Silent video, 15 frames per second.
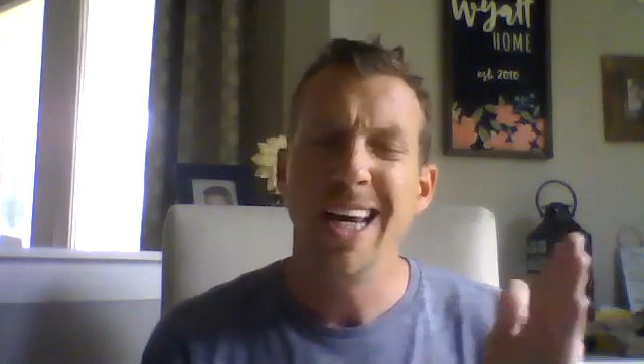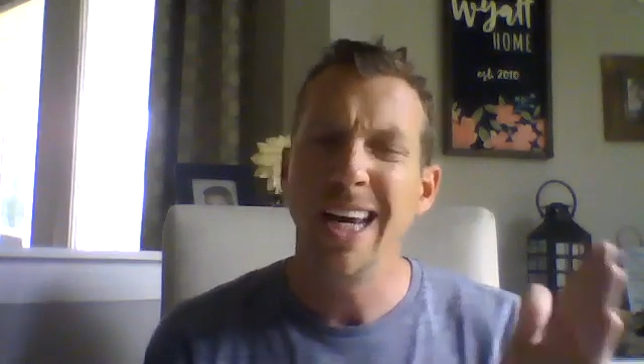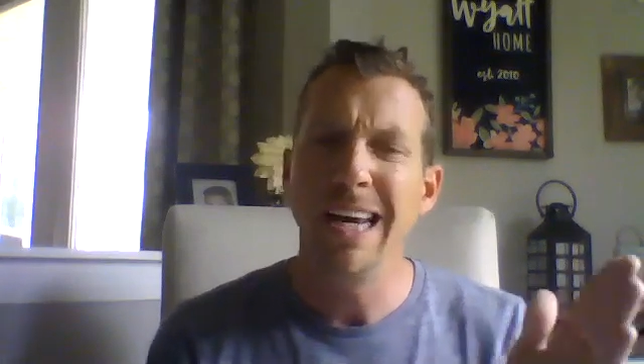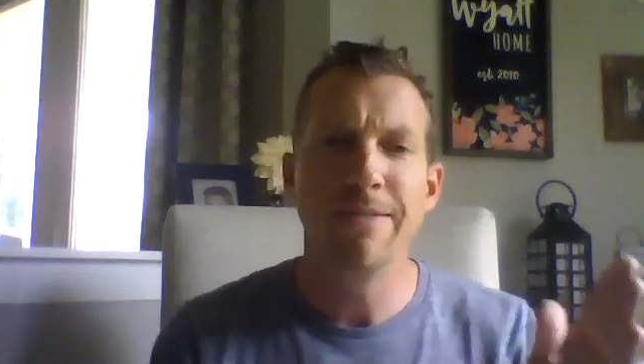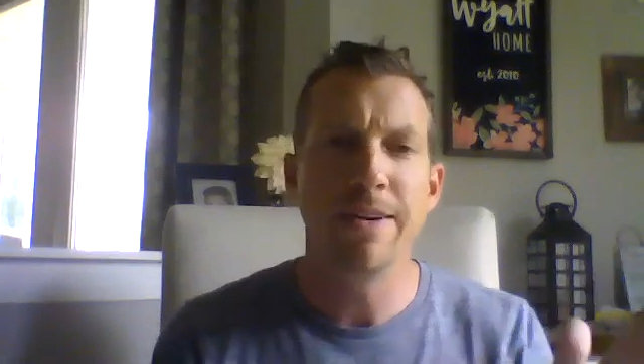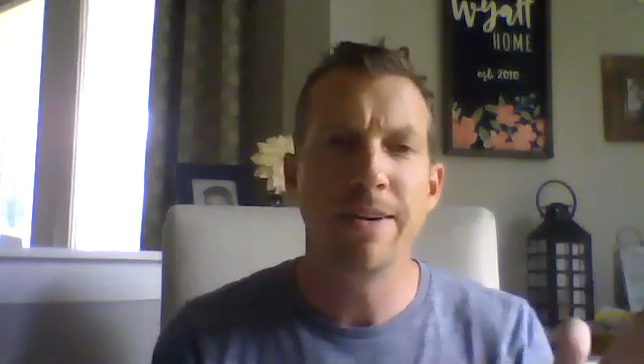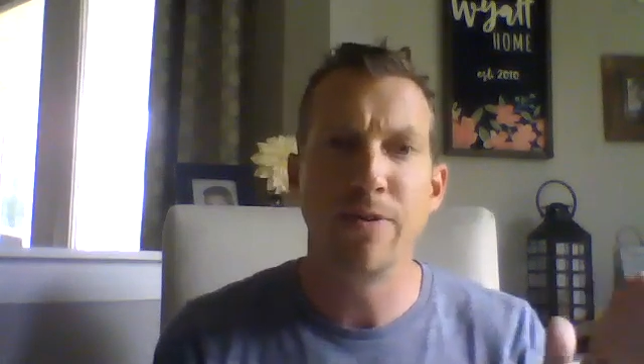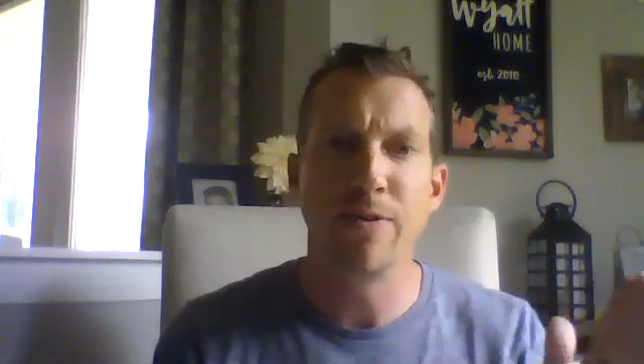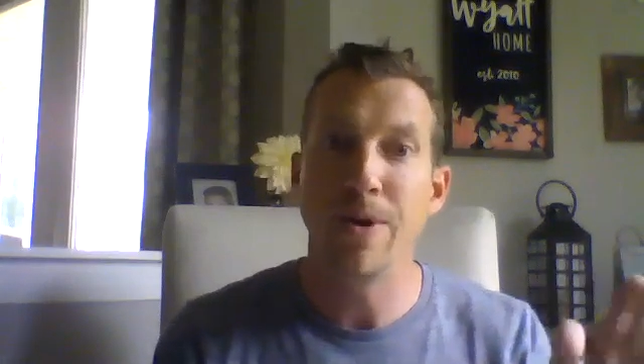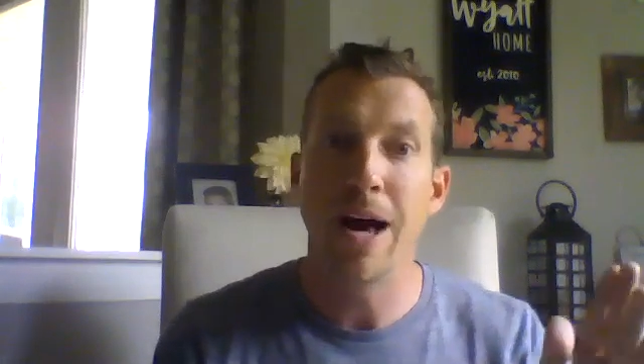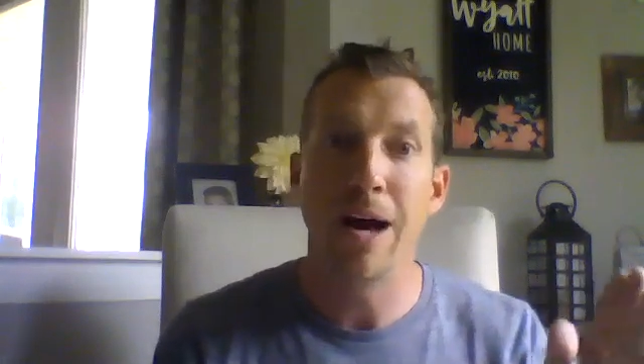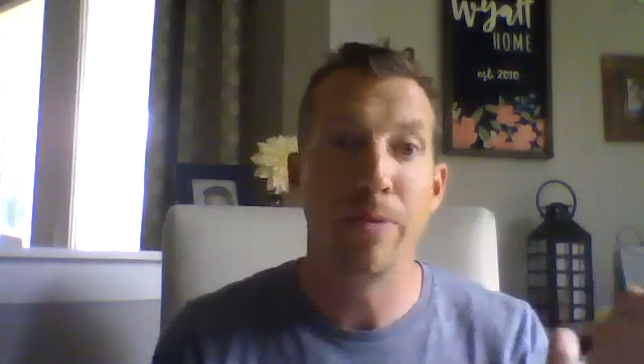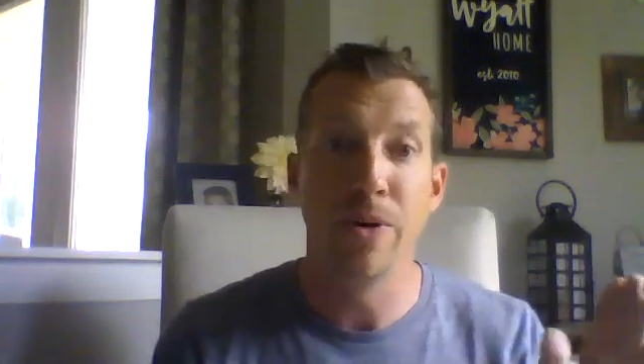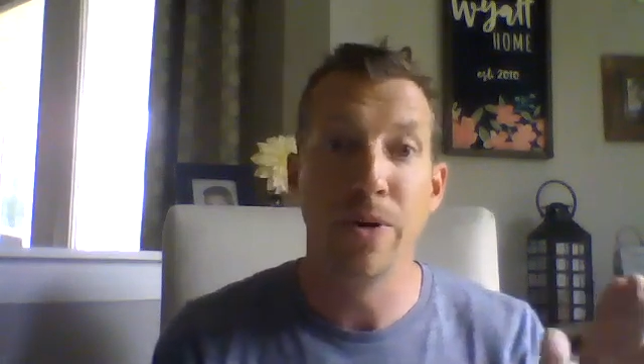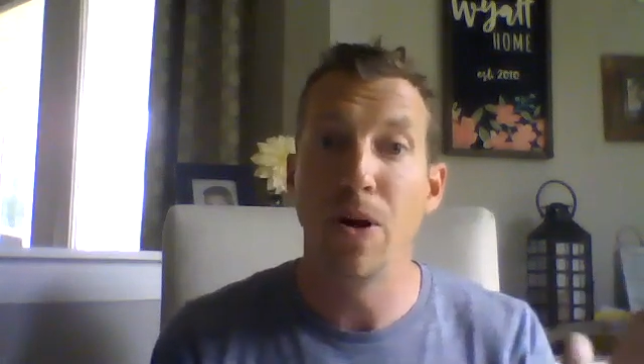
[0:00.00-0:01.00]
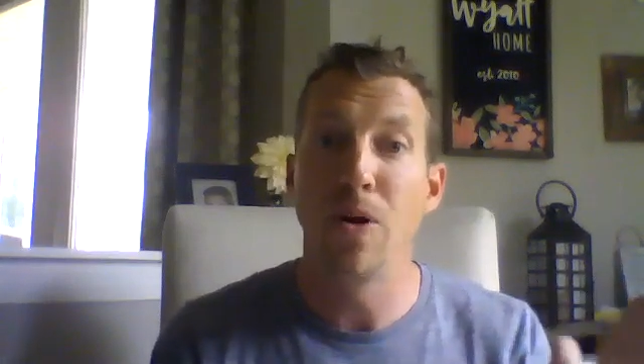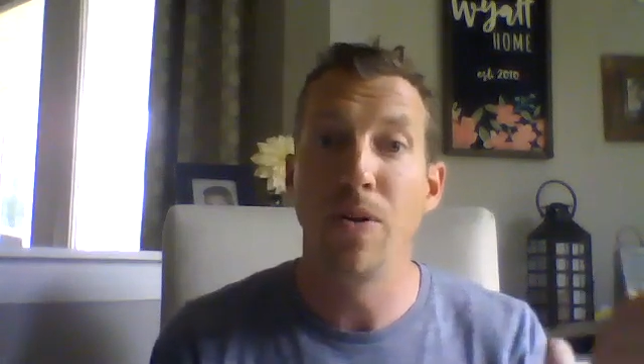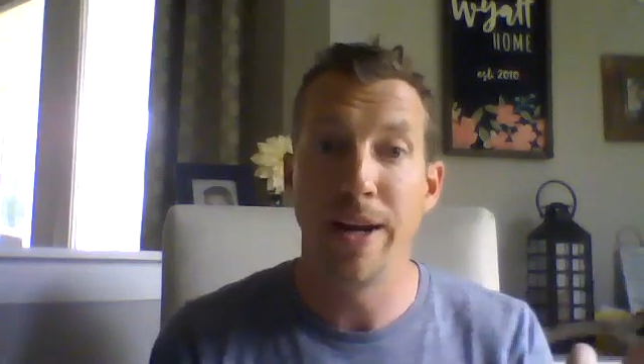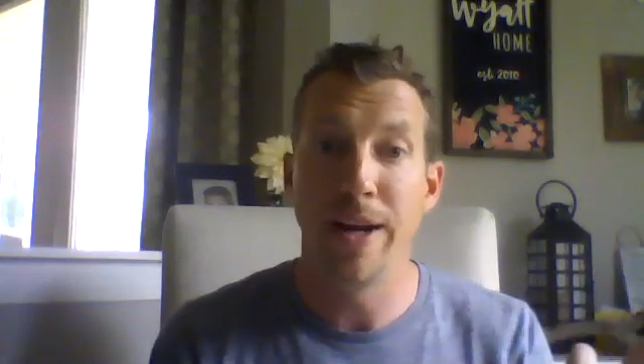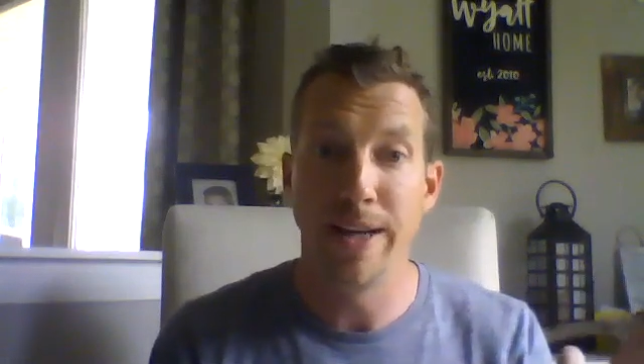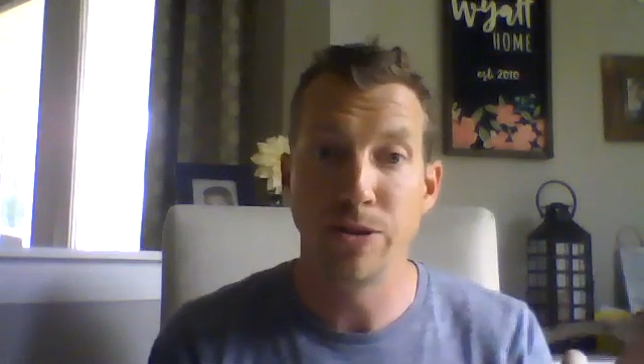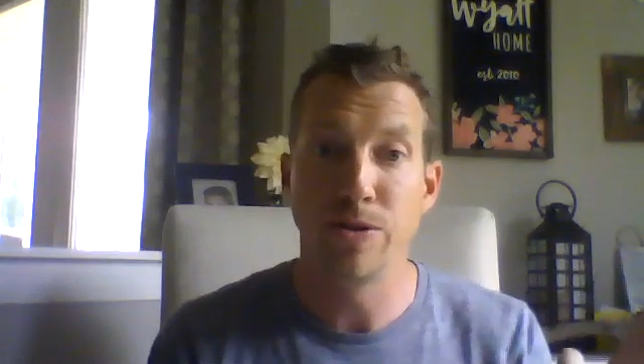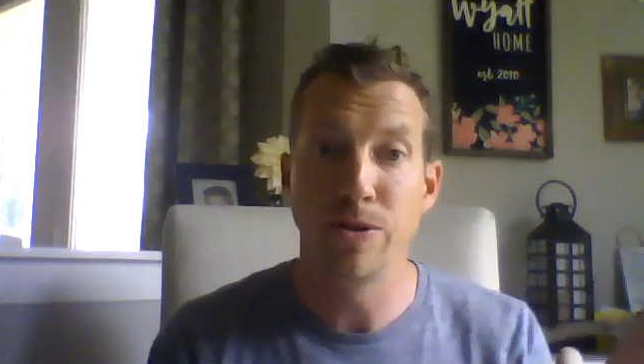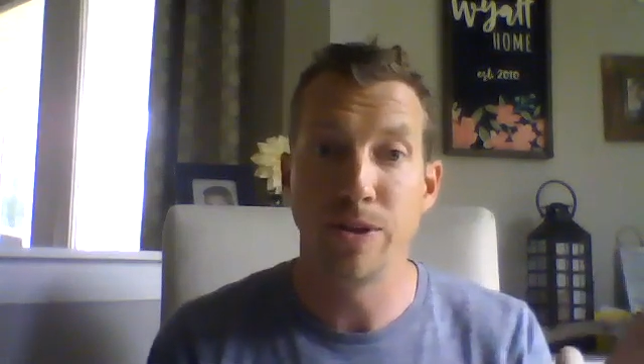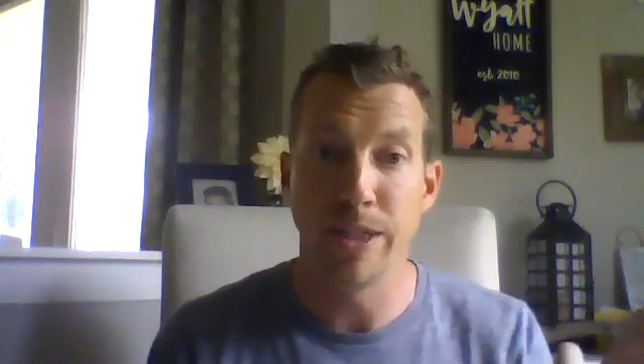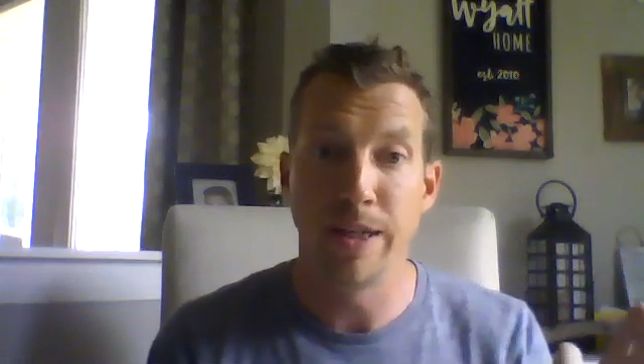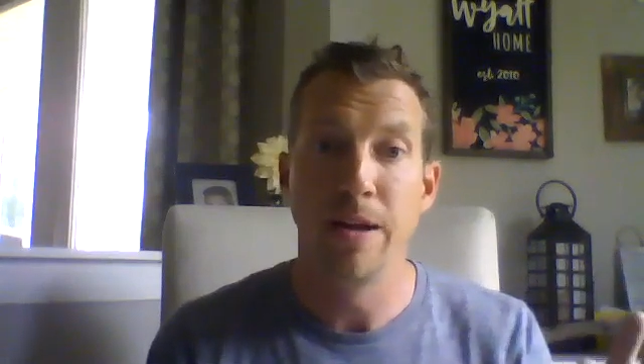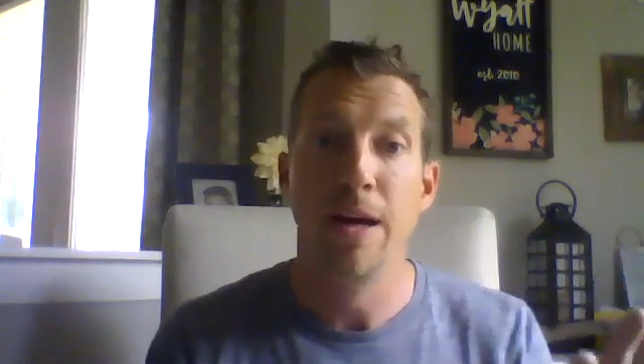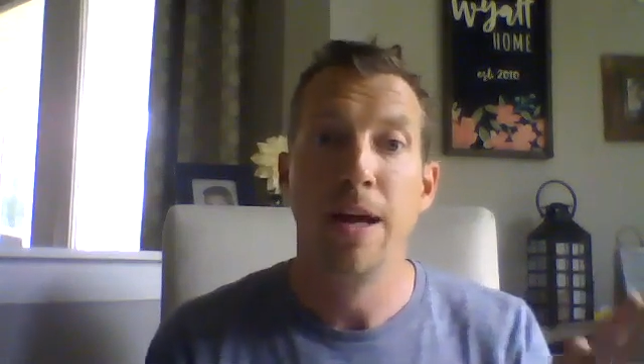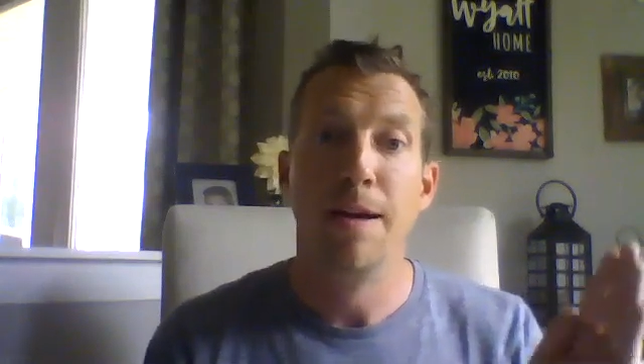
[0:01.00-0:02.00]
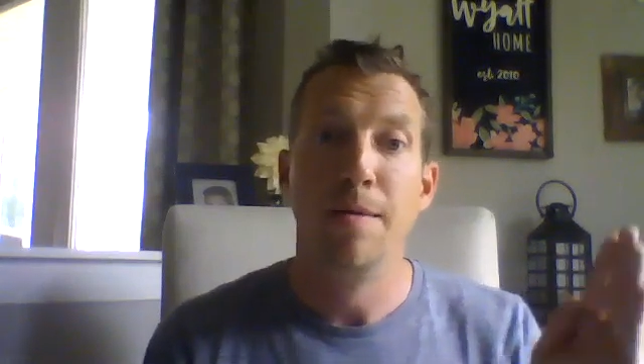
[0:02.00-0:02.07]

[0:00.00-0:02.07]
even if they're not really all that interested.